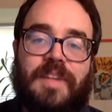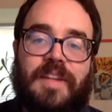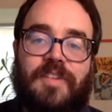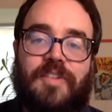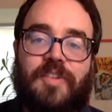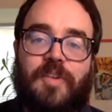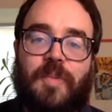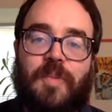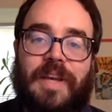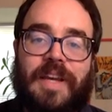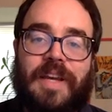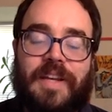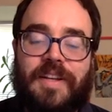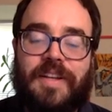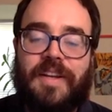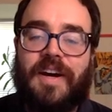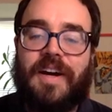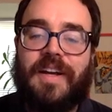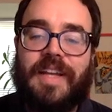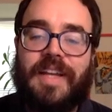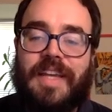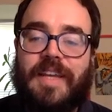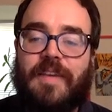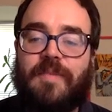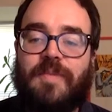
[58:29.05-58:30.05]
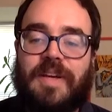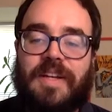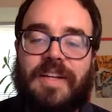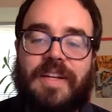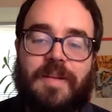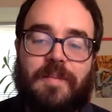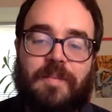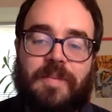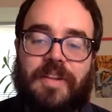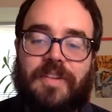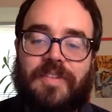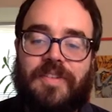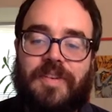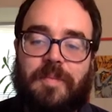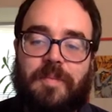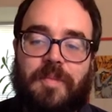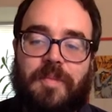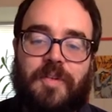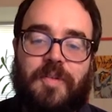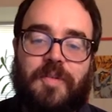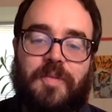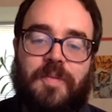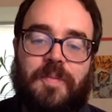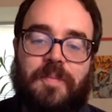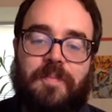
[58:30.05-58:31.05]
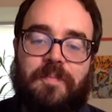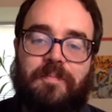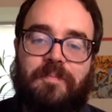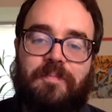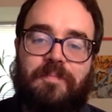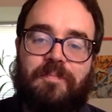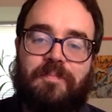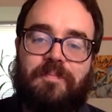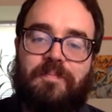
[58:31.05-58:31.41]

And so we cannot even implicit move.